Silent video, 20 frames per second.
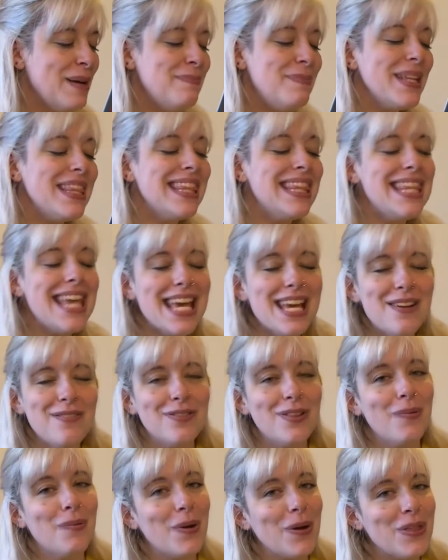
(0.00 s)
But think of
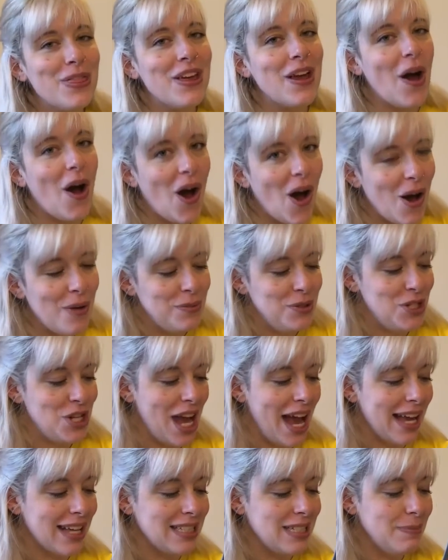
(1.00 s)
the worthy
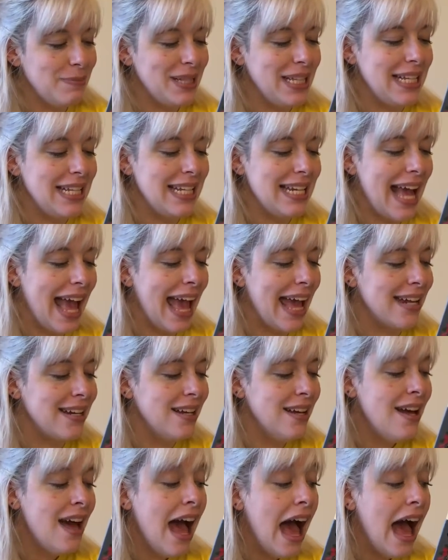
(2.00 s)
object, pleaded Anne,